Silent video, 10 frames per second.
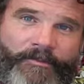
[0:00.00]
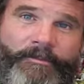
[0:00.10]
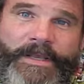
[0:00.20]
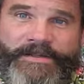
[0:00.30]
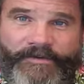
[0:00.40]

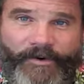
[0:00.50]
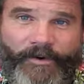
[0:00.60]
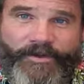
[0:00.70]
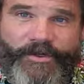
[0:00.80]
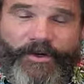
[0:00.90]
piece of
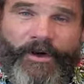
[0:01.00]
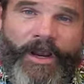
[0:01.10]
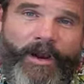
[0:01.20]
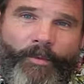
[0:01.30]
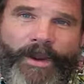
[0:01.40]
furniture.
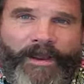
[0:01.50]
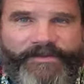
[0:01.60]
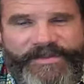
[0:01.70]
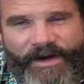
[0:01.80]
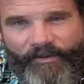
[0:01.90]
And we have
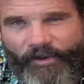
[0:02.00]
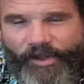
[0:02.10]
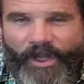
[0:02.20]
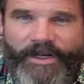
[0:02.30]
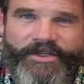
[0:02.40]
several
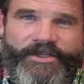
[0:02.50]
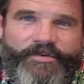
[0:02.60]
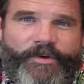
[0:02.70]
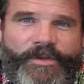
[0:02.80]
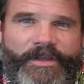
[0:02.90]

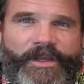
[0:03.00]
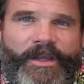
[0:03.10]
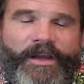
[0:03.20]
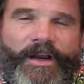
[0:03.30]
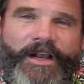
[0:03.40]
collections
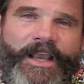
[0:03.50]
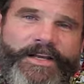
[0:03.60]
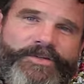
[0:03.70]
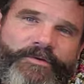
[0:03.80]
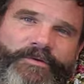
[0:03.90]
within
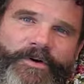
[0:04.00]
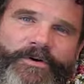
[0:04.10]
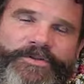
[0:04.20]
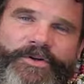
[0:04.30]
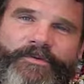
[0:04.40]
occasional
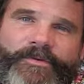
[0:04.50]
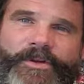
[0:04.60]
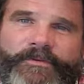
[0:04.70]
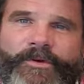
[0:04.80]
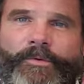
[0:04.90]
furniture for
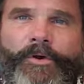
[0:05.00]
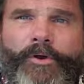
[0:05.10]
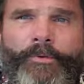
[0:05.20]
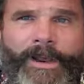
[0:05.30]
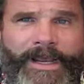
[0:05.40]
living
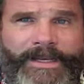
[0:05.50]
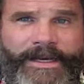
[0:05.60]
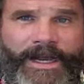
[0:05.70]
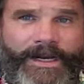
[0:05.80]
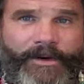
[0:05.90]
room and
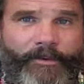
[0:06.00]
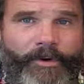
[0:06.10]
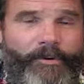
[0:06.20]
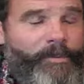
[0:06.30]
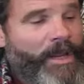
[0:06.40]
dining
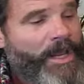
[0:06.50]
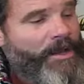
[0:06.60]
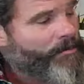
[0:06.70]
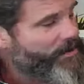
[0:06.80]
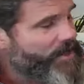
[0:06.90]
room.
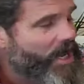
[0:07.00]
But the